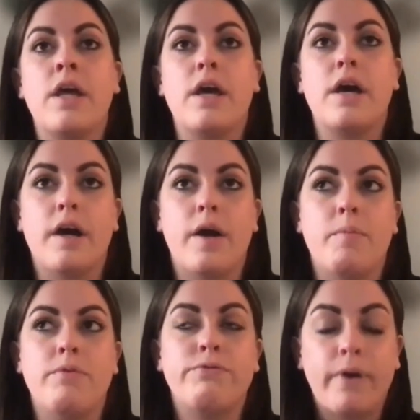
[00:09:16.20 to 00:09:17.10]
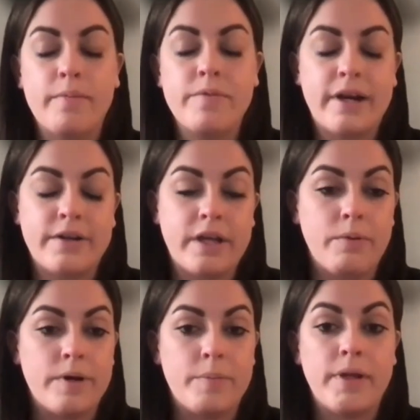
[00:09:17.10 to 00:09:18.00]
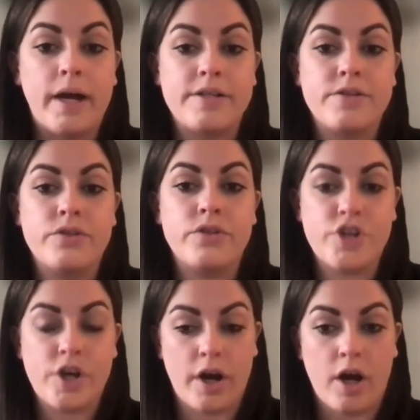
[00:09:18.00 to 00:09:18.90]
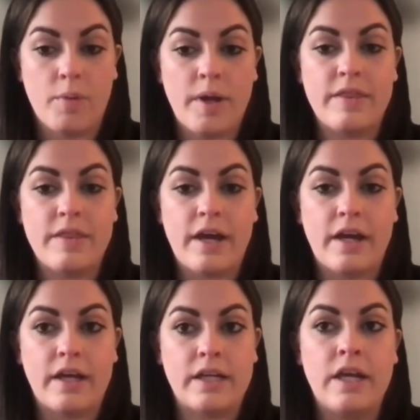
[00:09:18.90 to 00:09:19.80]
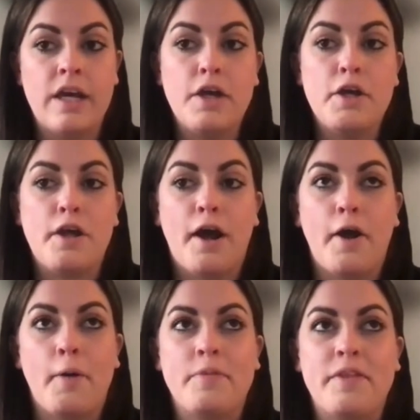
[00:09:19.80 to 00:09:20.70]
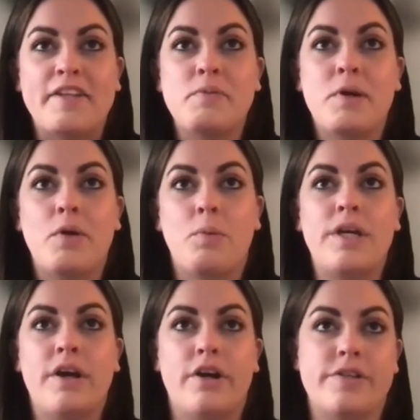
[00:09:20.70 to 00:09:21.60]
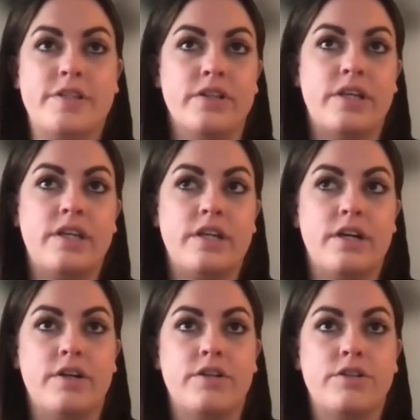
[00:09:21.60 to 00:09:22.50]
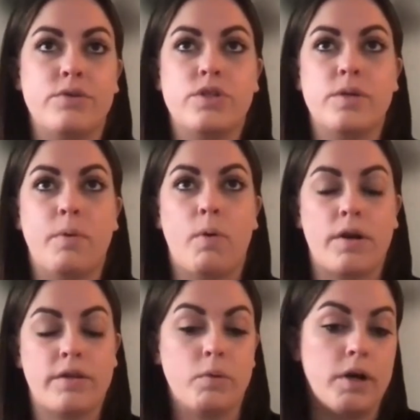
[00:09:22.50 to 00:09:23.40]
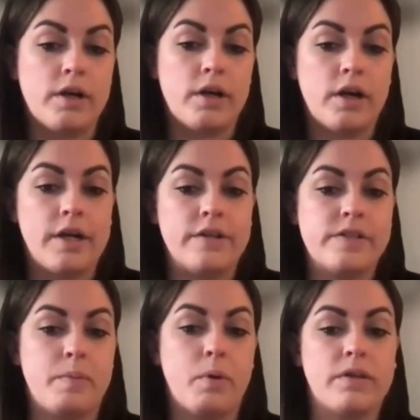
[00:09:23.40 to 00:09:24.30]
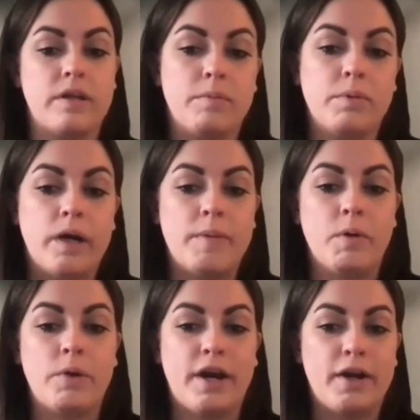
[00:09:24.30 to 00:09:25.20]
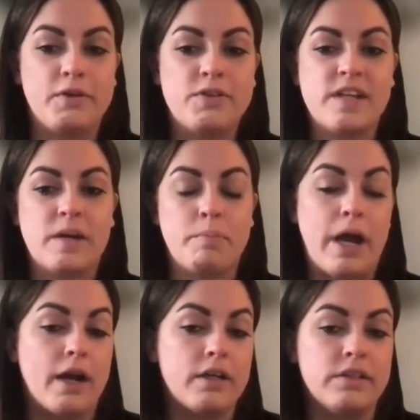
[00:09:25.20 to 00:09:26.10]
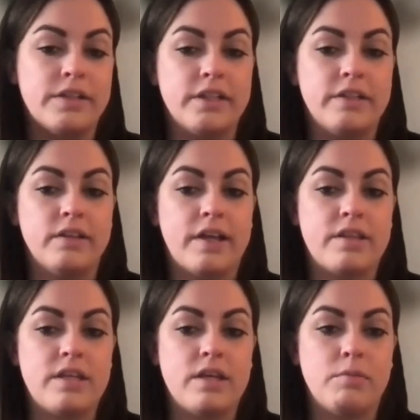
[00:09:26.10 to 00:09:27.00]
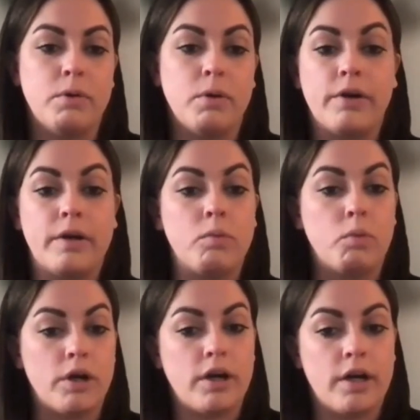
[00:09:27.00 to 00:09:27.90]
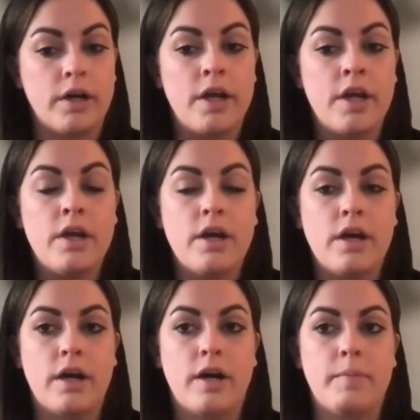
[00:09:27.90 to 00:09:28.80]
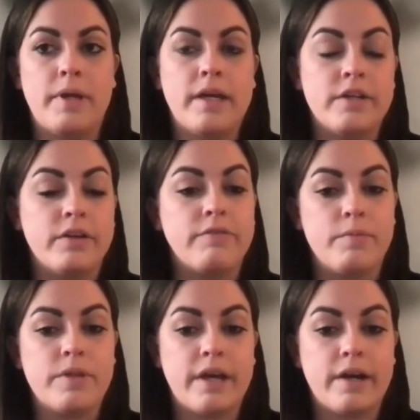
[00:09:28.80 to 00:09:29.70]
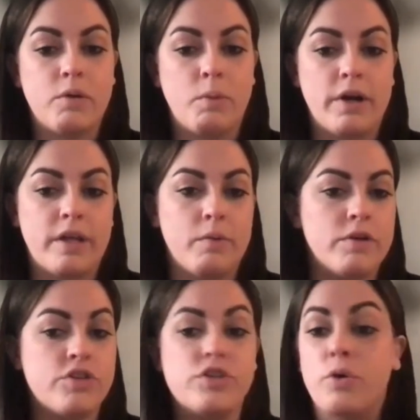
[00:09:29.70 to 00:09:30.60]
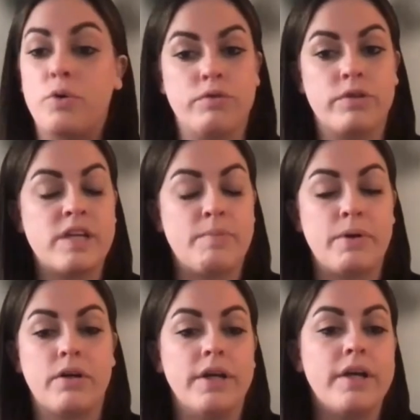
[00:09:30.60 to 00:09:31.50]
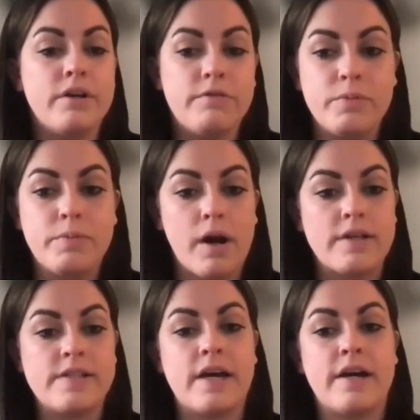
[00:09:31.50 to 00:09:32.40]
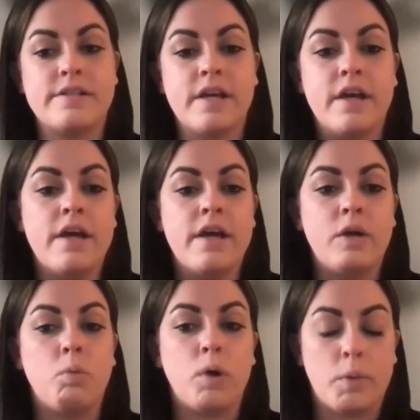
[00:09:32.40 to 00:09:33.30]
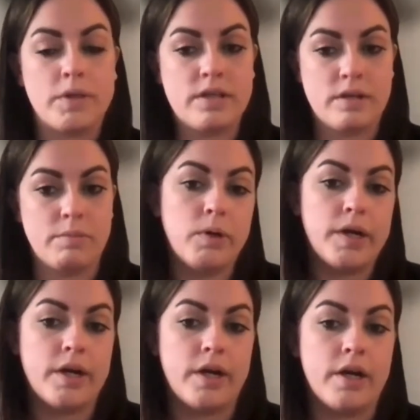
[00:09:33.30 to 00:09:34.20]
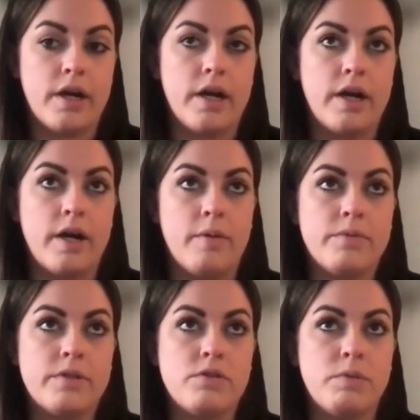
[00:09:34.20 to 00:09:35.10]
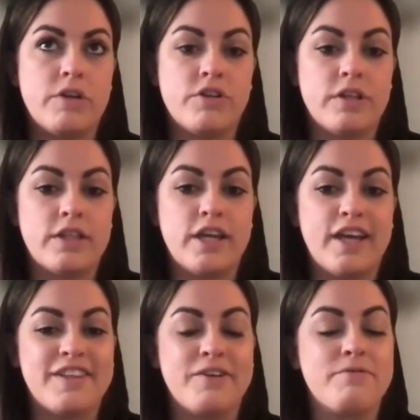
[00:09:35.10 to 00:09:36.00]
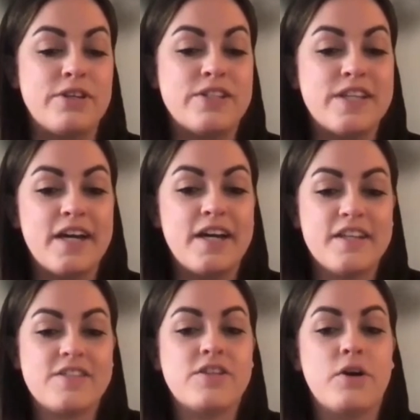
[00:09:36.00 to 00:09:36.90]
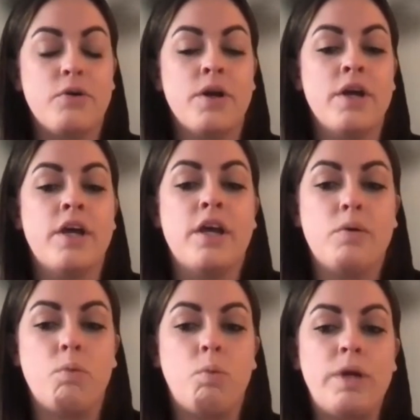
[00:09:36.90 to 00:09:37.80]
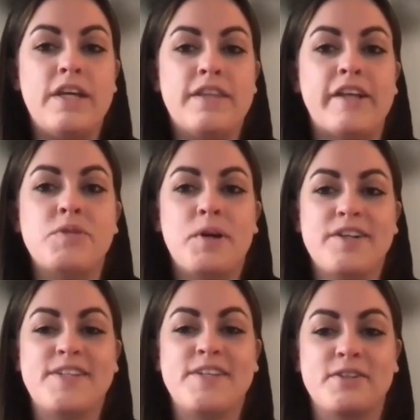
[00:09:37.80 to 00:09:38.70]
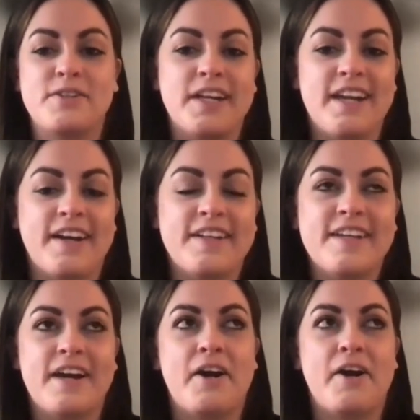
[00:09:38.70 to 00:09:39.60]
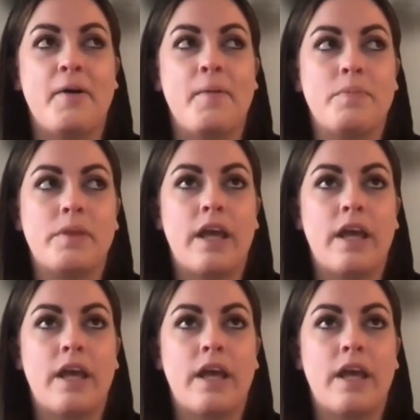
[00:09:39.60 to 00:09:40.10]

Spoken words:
From there, they would apply to the job, and then that's where we are still here to support the worker and support the employer, but we kind of step back a little and let the employer and worker handle it from there, where they would just go through the typical interview process and work with the employer to make sure that they get their visa. So that's where Seasonal Connect I